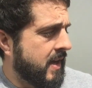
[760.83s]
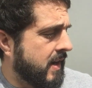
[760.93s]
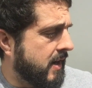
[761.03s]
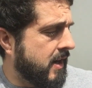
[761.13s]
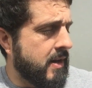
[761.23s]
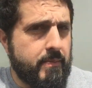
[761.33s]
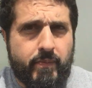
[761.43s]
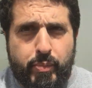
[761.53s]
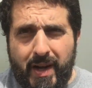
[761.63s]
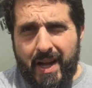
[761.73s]

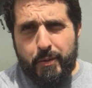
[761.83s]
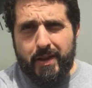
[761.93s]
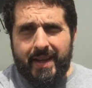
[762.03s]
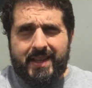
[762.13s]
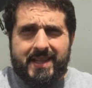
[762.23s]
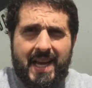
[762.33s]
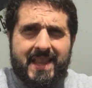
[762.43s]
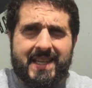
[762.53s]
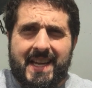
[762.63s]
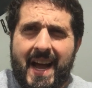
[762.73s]
But I would like to take
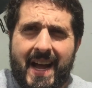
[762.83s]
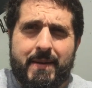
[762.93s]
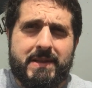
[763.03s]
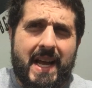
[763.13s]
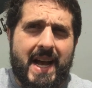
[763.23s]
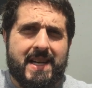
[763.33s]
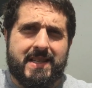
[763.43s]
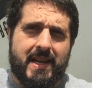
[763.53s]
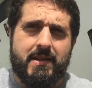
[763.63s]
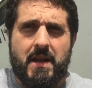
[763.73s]
the time to ask,
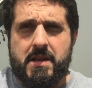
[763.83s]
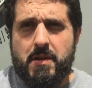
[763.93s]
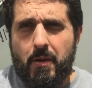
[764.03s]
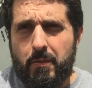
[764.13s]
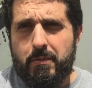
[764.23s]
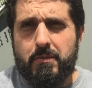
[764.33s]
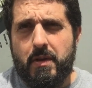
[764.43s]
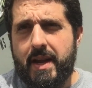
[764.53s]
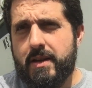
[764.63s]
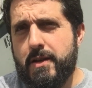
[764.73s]
and I don't
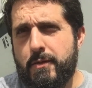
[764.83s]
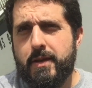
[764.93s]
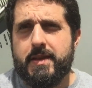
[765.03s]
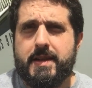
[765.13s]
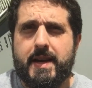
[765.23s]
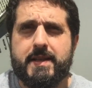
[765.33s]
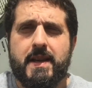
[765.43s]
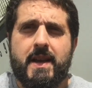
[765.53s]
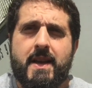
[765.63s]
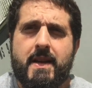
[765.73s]
like doing this, guys,
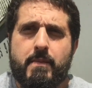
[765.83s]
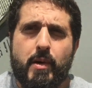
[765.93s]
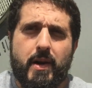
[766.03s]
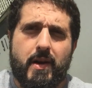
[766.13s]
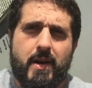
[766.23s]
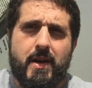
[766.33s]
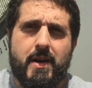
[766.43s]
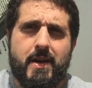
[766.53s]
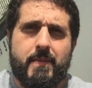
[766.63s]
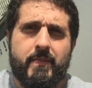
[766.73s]
but
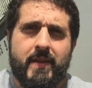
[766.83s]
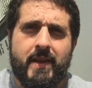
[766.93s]
I've